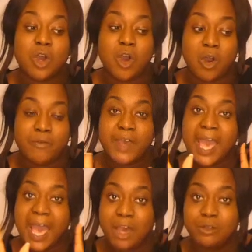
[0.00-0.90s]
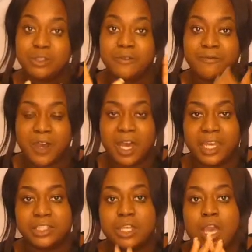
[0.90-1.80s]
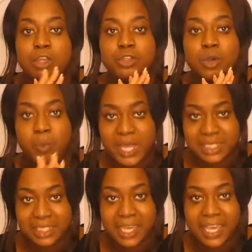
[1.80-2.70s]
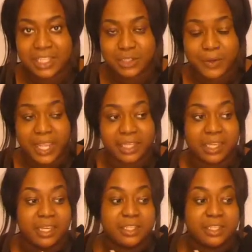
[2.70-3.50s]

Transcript: of how to find your wedding catering.